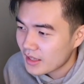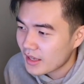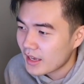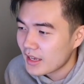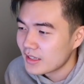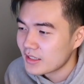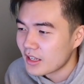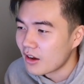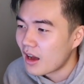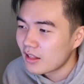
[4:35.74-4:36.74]
And,
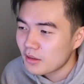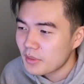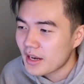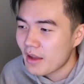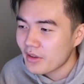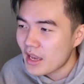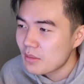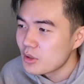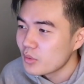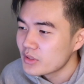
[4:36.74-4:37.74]
I'll admit having
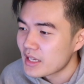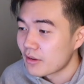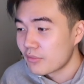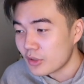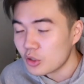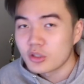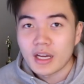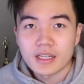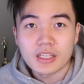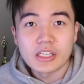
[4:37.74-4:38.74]
eight movies that feel
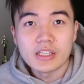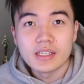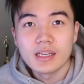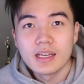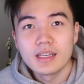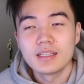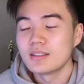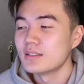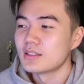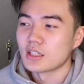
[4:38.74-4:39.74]
kind of good
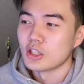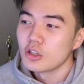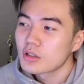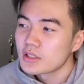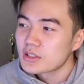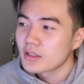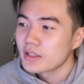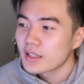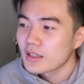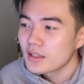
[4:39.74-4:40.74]
is a little
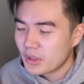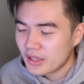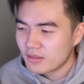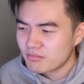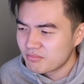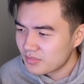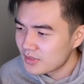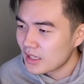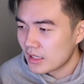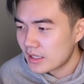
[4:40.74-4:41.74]
concerning, but
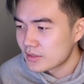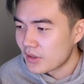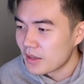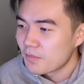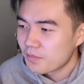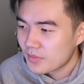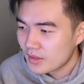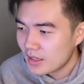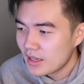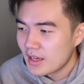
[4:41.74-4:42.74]
that's fine.
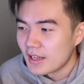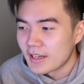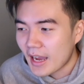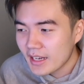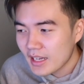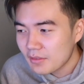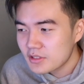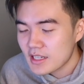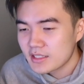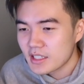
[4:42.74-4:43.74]
Nine, I have
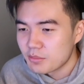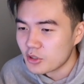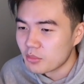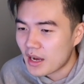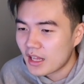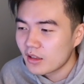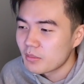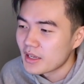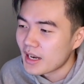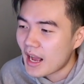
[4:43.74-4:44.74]
Tick Tick Boom. I'll
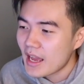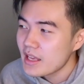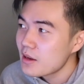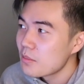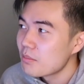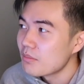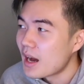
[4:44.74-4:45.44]
admit, I'm